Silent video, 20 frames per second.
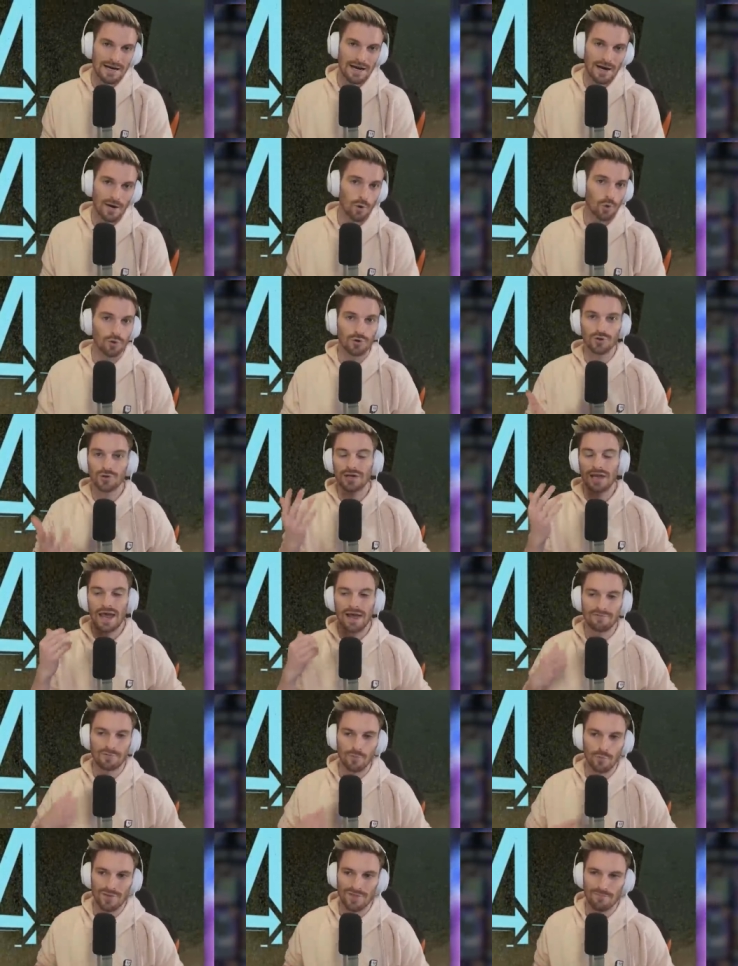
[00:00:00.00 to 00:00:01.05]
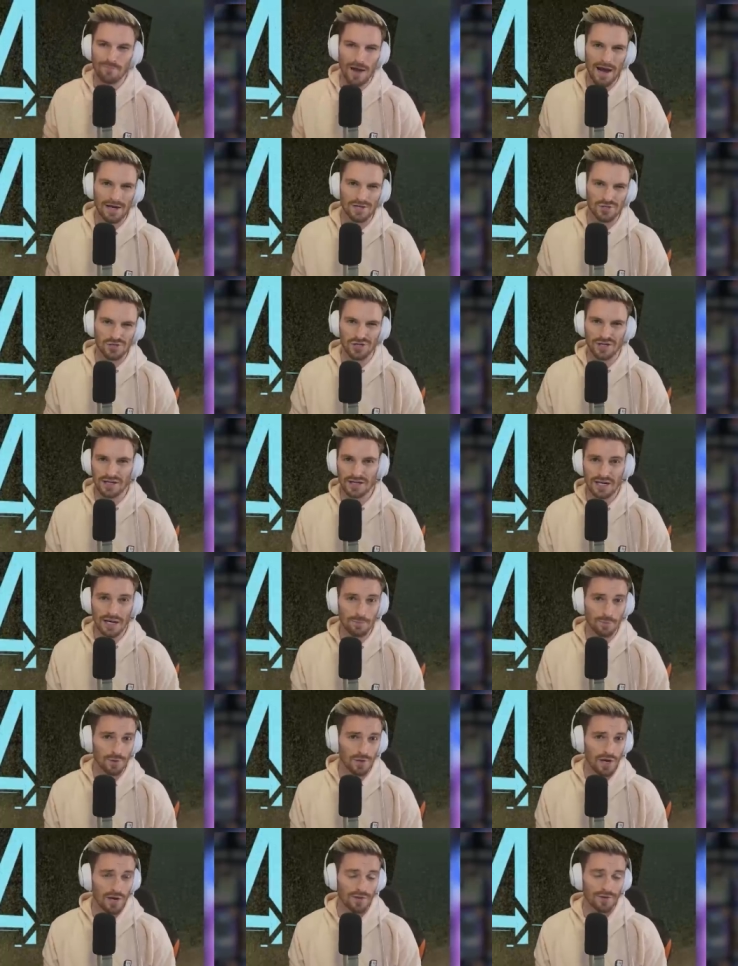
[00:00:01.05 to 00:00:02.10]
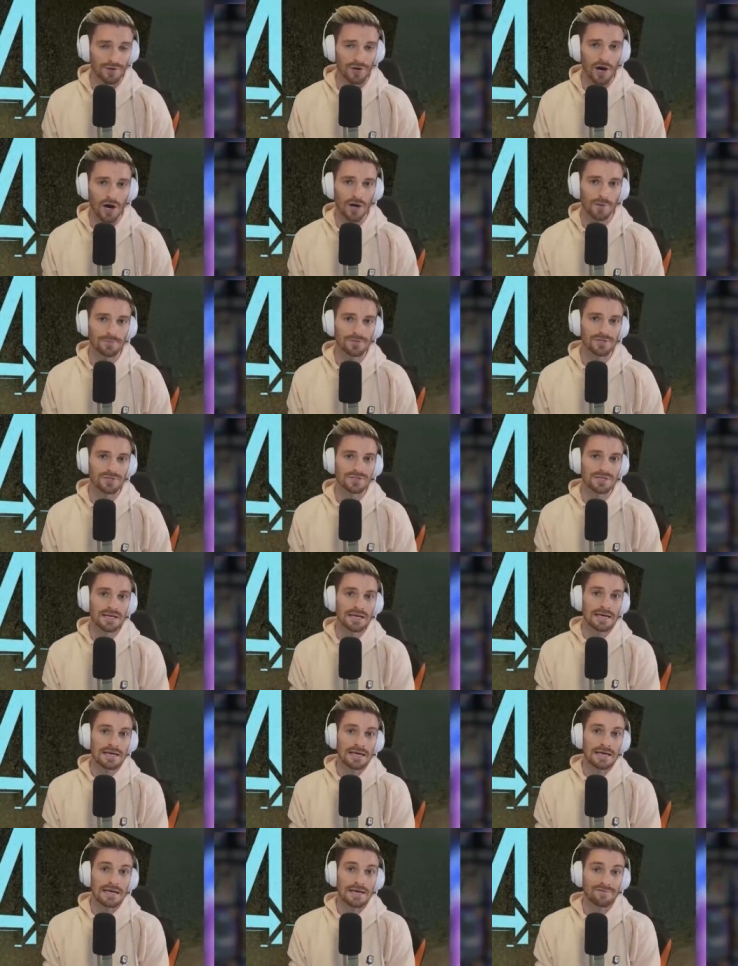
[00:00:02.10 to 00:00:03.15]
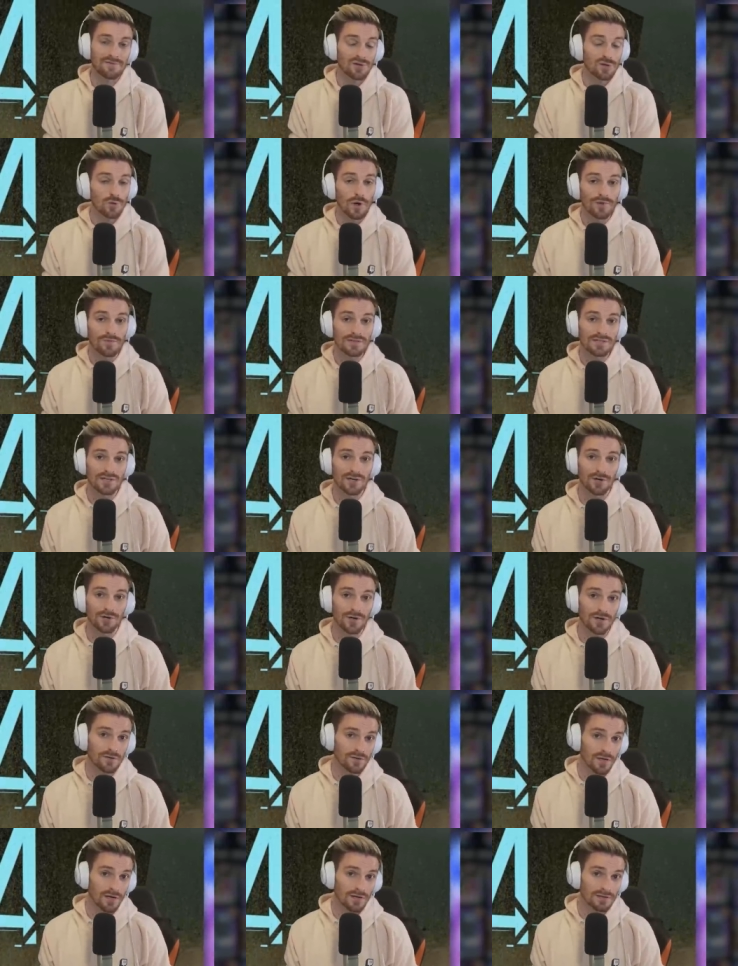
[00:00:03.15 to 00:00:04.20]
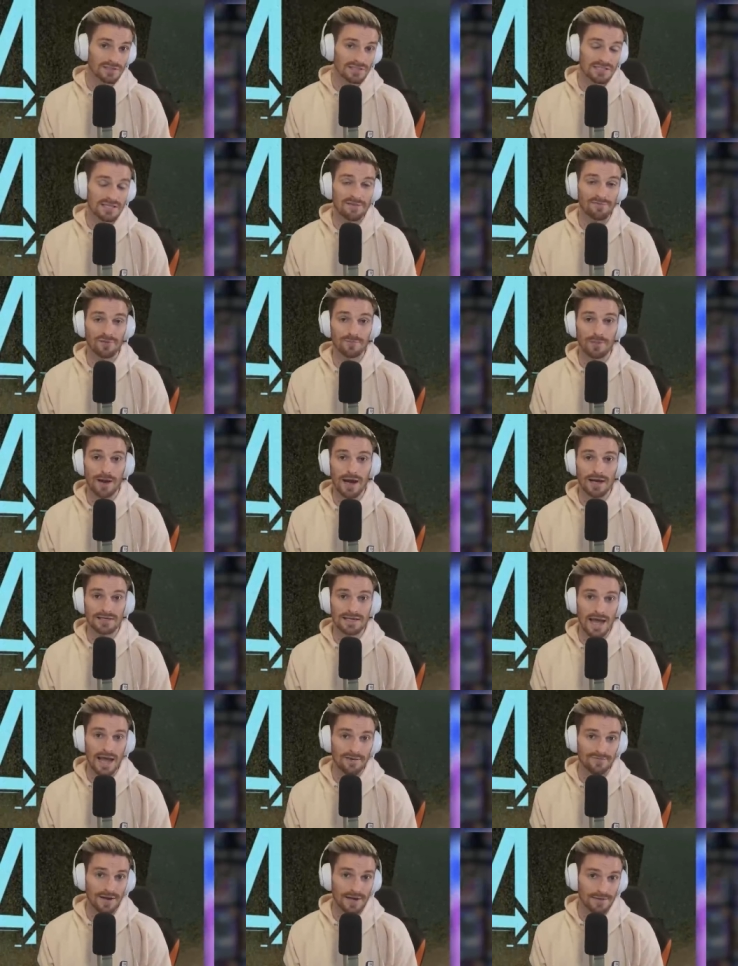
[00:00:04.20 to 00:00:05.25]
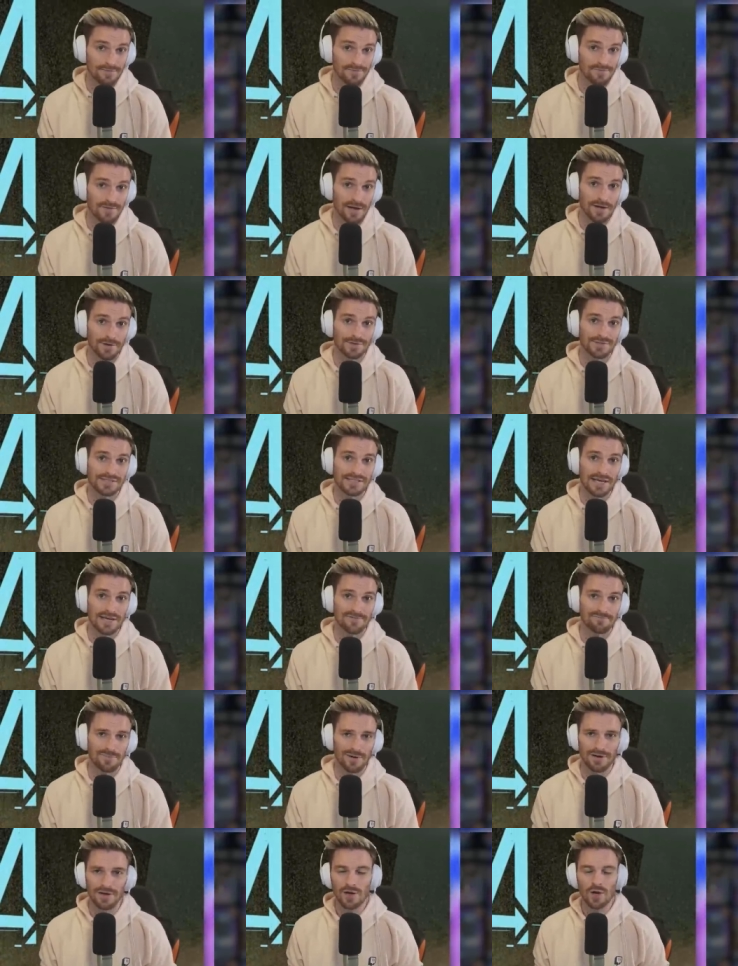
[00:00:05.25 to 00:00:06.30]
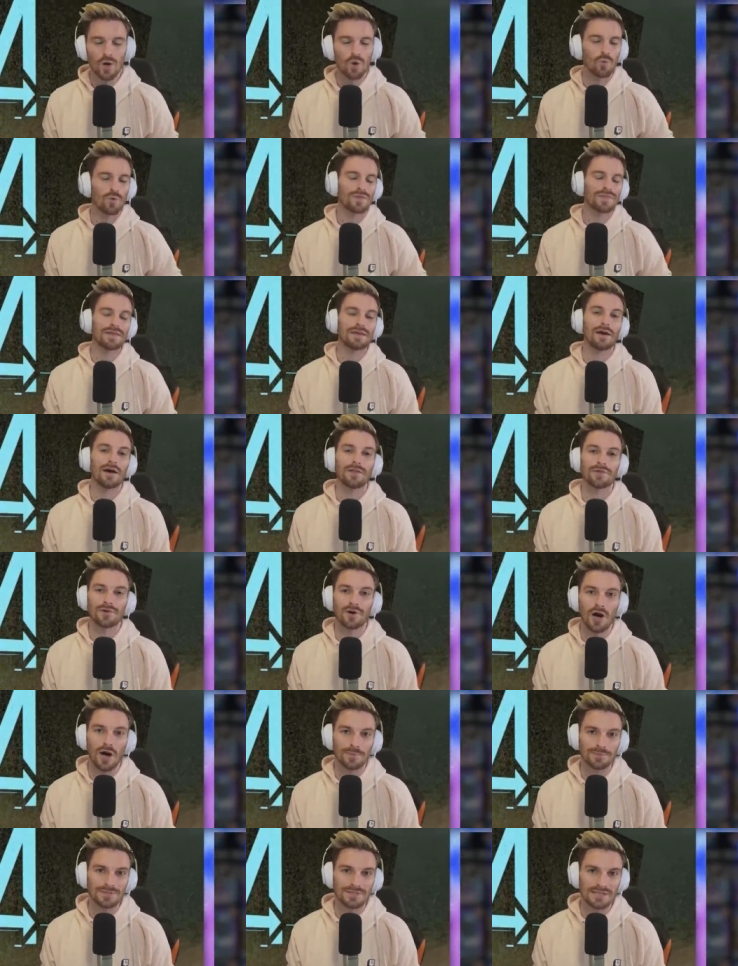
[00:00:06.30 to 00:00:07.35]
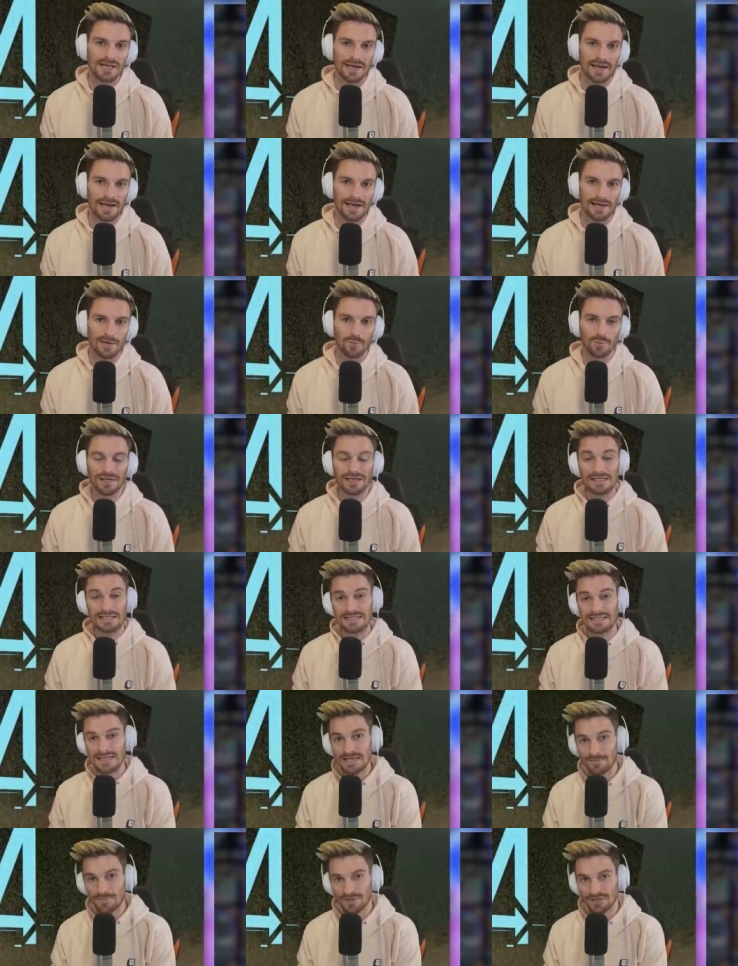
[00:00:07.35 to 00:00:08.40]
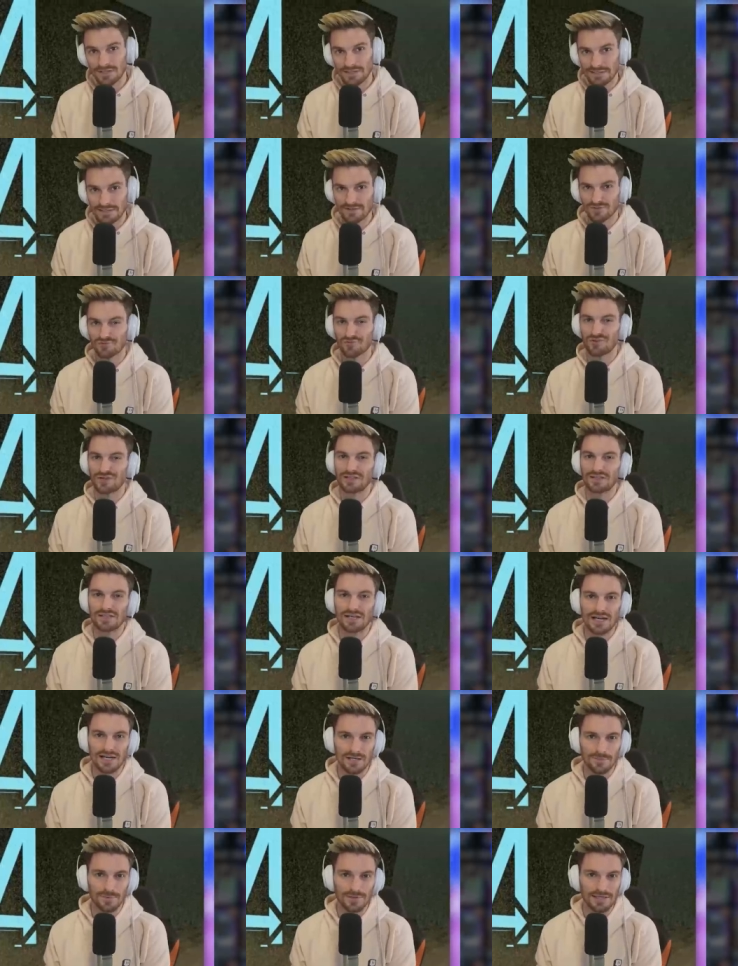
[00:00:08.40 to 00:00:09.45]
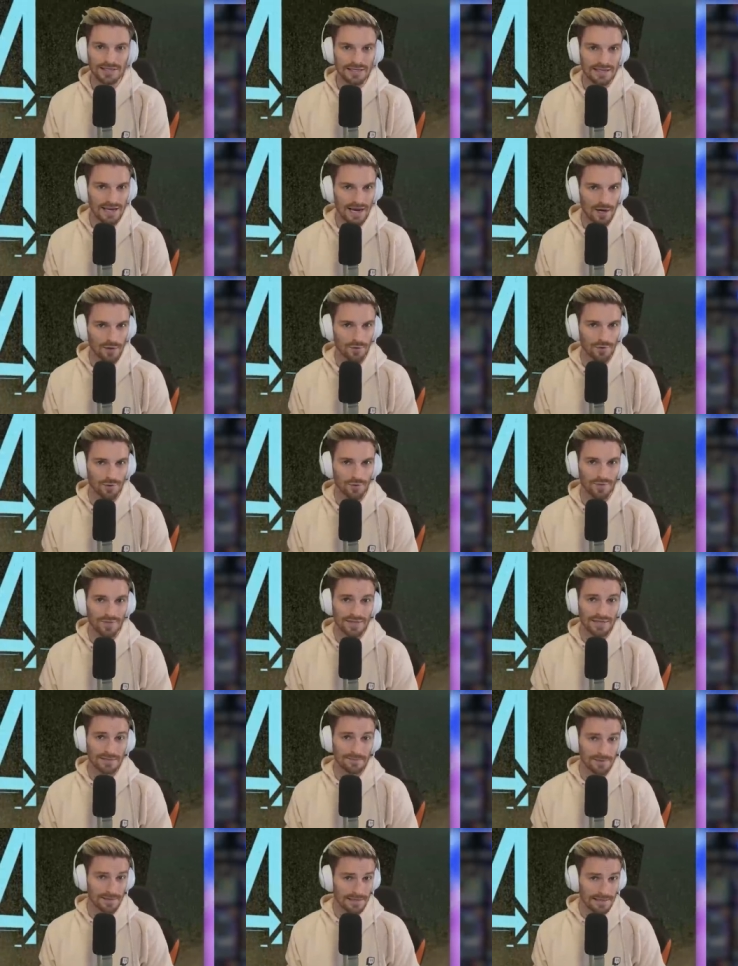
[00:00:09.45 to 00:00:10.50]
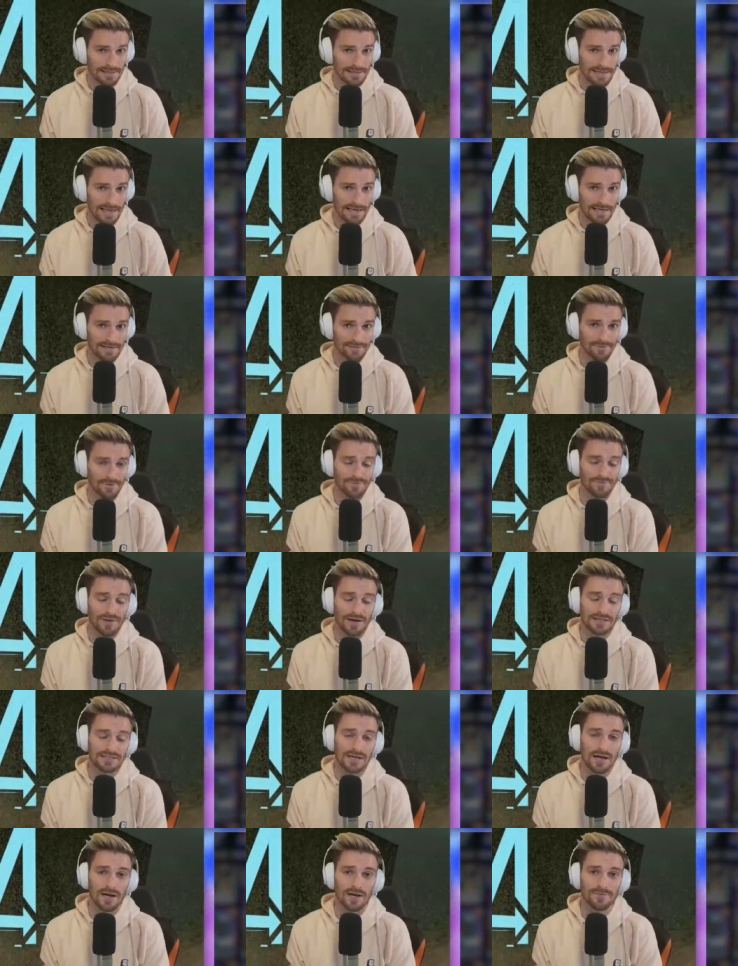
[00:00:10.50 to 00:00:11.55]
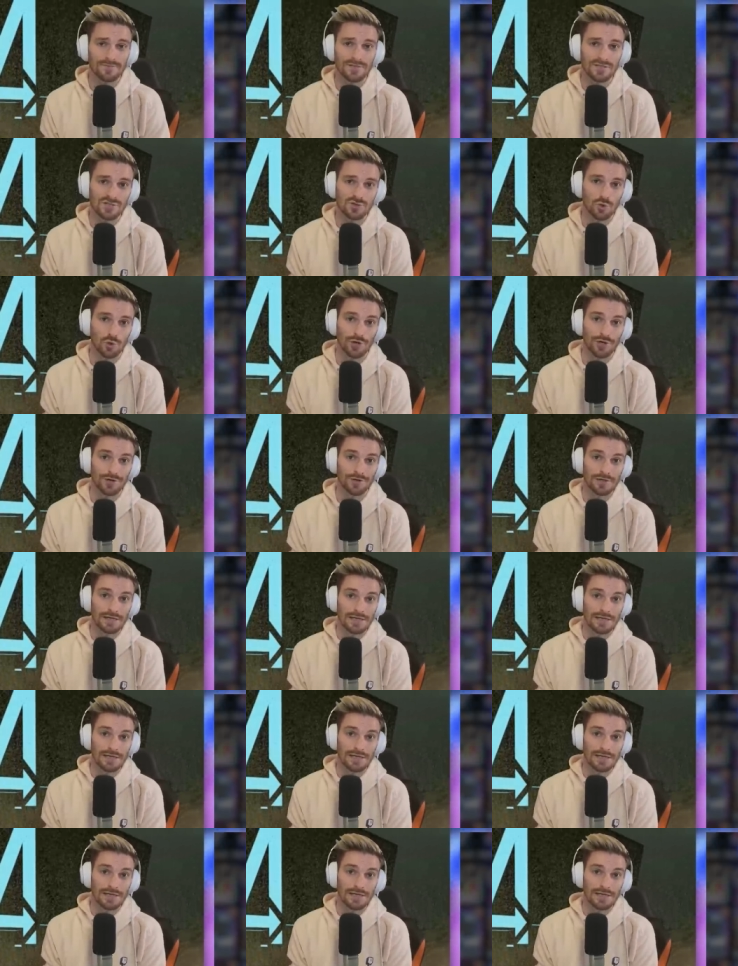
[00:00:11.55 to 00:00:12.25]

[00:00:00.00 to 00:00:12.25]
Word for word: Uh, or you can have him with magic and a couple other options. If you do have this card unlocked, it's never bad to have a fail safe, but with the other options at hand, we can typically reliably counter the negative effects of Destroyer.